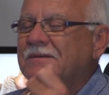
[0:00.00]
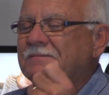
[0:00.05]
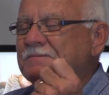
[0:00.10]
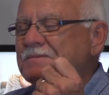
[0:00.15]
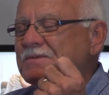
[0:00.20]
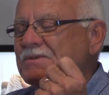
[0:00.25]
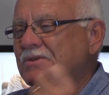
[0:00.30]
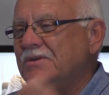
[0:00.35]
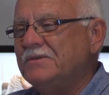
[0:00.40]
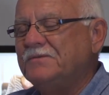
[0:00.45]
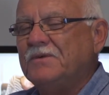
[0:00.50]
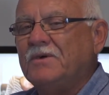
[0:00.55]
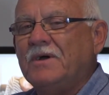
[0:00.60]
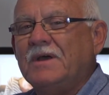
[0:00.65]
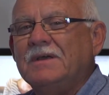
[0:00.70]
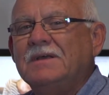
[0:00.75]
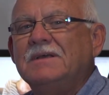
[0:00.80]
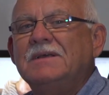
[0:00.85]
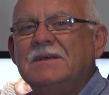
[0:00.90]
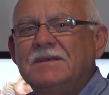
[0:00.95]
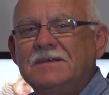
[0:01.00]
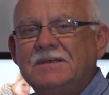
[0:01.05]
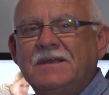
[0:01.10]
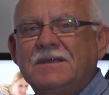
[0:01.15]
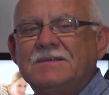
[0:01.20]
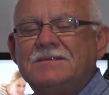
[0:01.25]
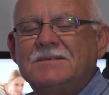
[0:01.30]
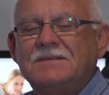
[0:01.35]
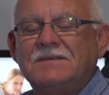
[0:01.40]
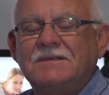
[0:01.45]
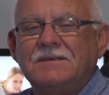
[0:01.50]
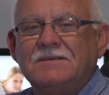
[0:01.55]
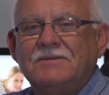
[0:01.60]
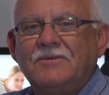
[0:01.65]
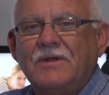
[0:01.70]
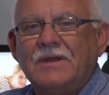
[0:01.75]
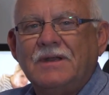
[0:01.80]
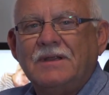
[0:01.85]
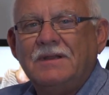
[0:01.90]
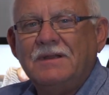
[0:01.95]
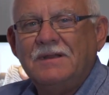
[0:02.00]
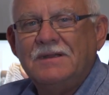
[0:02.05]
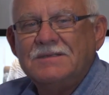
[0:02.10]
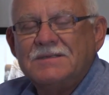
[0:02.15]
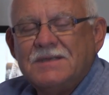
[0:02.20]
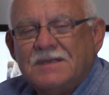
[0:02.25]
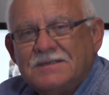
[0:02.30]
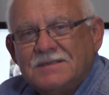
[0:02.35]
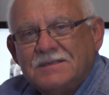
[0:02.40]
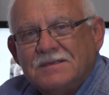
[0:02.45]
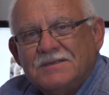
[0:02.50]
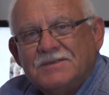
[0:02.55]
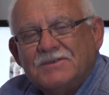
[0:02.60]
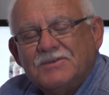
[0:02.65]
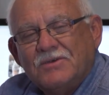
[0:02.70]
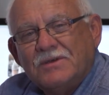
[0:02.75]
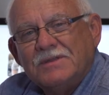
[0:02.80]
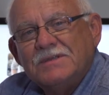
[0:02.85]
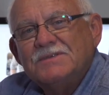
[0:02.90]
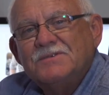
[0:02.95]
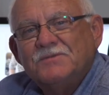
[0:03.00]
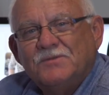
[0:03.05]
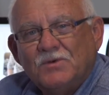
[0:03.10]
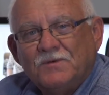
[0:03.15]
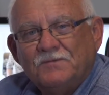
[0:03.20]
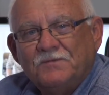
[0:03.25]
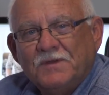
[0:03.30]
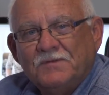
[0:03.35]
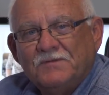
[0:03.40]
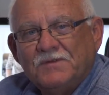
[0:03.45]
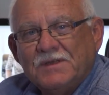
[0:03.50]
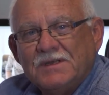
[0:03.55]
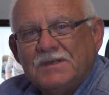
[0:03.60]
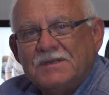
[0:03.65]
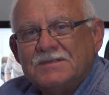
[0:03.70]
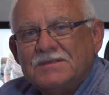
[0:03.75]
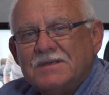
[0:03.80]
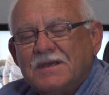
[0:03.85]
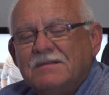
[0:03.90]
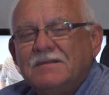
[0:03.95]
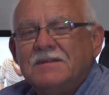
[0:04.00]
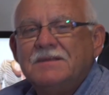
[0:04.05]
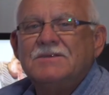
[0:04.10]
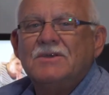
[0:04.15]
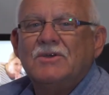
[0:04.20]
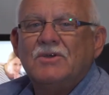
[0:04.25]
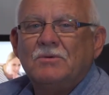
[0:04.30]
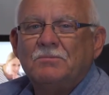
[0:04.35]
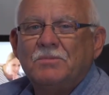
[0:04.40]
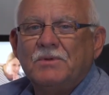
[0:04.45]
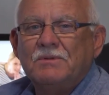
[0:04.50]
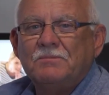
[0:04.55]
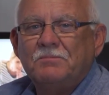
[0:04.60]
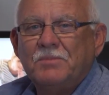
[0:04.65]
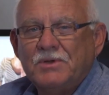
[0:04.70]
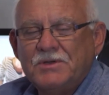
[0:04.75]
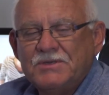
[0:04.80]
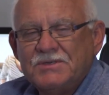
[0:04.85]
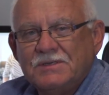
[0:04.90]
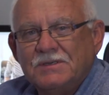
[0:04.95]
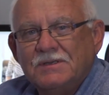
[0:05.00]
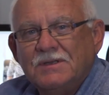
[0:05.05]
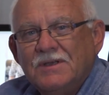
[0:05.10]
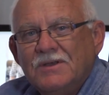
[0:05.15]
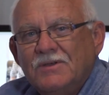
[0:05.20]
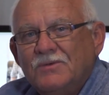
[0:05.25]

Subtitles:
certifier gets an accredited assessor to sign this Form 15 to say that he's a competent person.